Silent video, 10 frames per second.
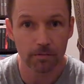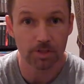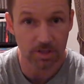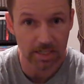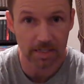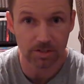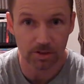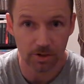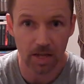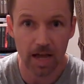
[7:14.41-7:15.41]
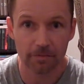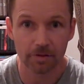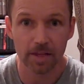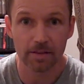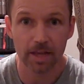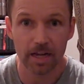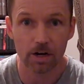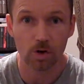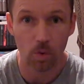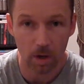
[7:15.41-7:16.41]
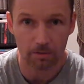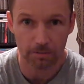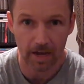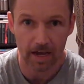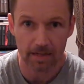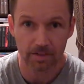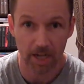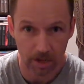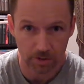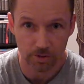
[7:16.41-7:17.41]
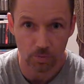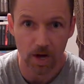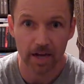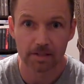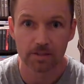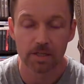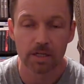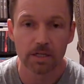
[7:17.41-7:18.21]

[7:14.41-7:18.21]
of the sins in their life and that they are qualified character-wise